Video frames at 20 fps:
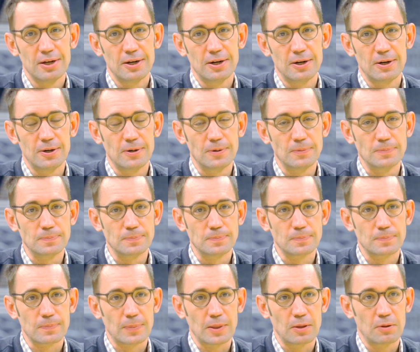Um,
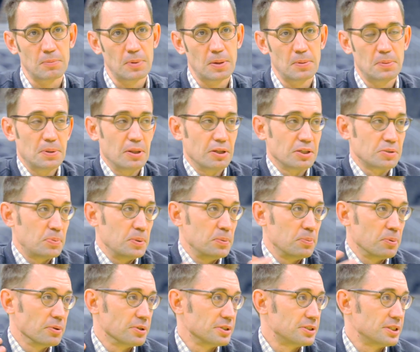there may be less
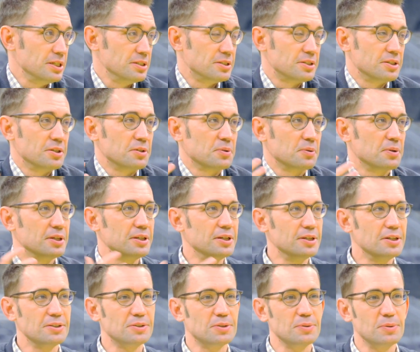people in the seats in twenty years.